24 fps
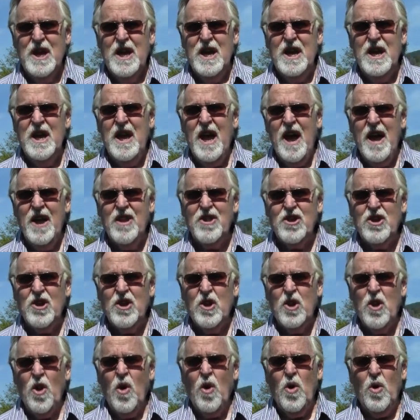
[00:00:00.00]
He had to
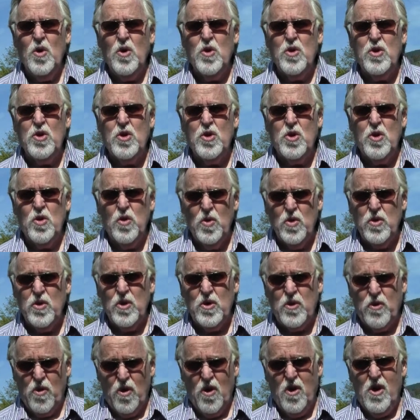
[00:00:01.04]
go to
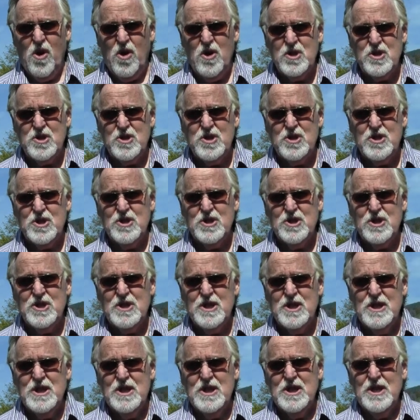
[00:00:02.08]
the cross
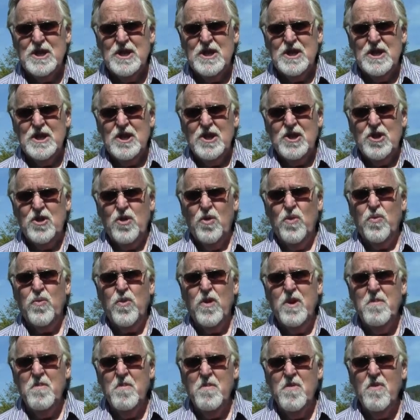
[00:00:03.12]
to
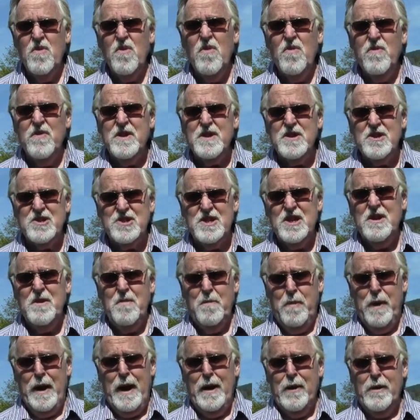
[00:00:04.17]
remove the
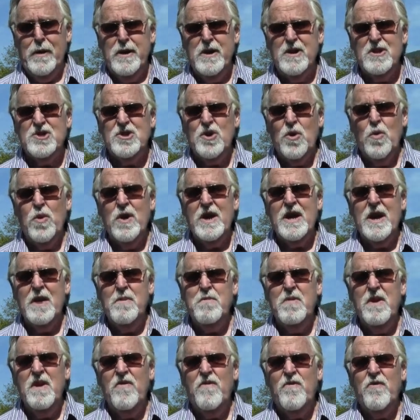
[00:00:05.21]
sin barrier so we
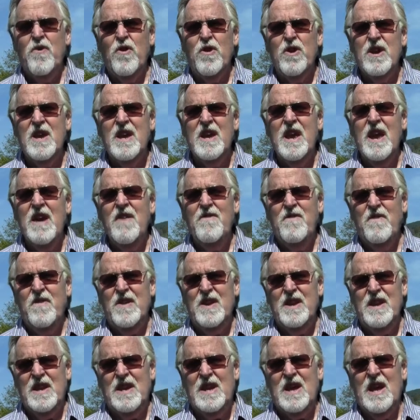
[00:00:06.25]
can be
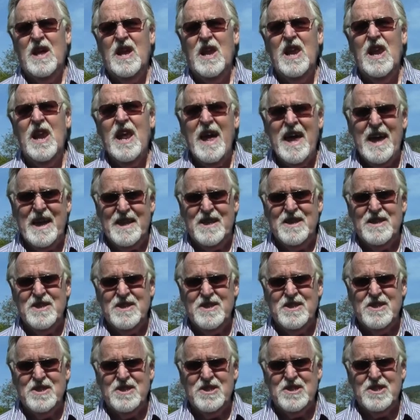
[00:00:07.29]
forgiven,
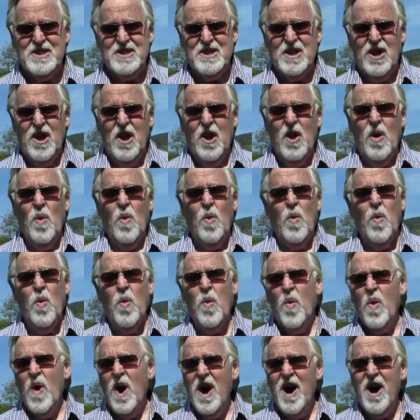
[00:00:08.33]
cleansed,
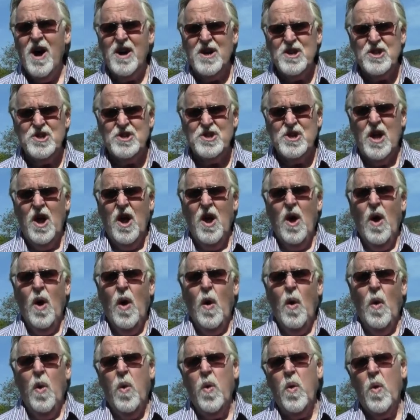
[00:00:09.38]
washed
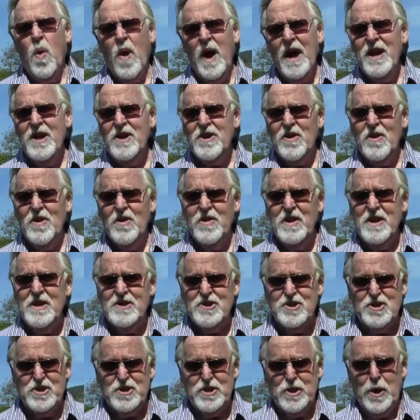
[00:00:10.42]
whiter than
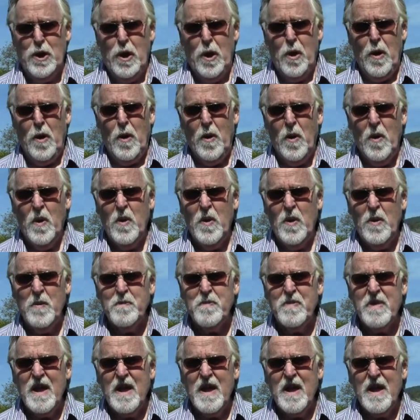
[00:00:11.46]
snow,